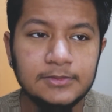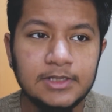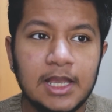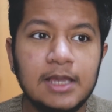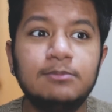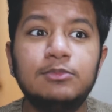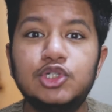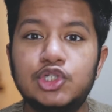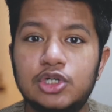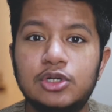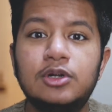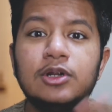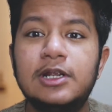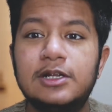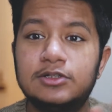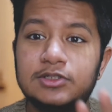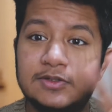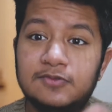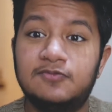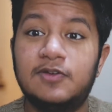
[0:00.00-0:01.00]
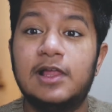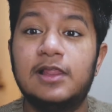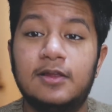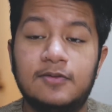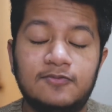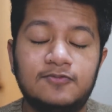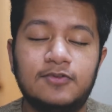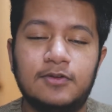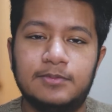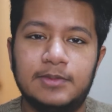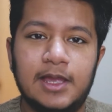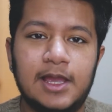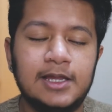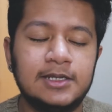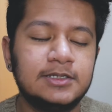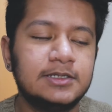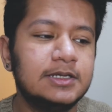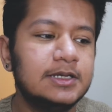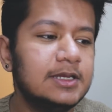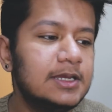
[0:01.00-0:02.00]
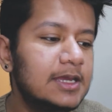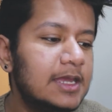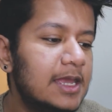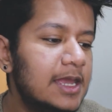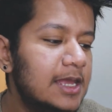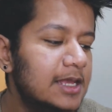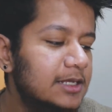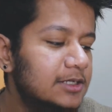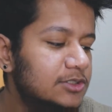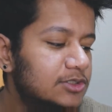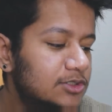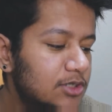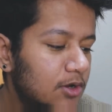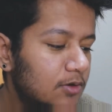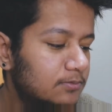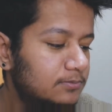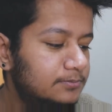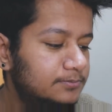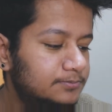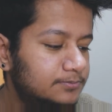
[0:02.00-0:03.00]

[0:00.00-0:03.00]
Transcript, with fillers: and mature hairs develop from that so